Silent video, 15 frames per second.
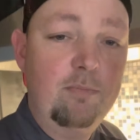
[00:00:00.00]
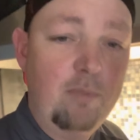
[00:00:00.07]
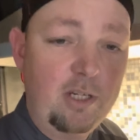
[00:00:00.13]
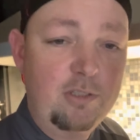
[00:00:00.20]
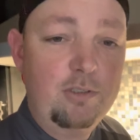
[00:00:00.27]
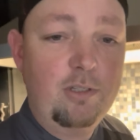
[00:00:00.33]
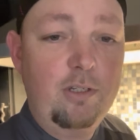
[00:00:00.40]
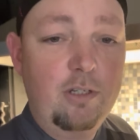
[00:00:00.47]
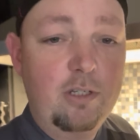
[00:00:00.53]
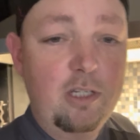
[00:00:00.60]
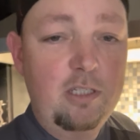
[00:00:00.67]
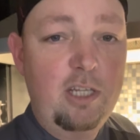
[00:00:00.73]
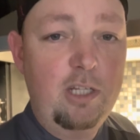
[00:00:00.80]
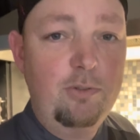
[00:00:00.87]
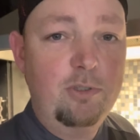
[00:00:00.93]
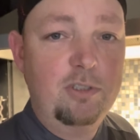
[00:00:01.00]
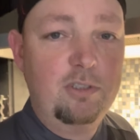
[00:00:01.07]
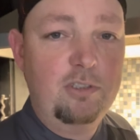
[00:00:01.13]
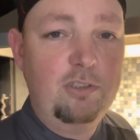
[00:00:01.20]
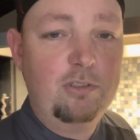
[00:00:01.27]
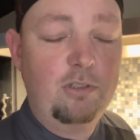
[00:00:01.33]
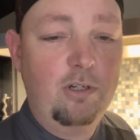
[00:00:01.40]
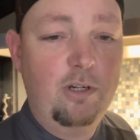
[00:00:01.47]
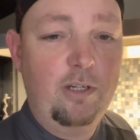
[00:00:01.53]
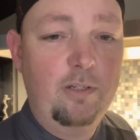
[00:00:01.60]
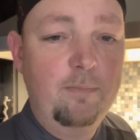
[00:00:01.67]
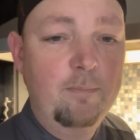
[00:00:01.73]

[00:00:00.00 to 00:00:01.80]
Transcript: make sure you're continuously stirring.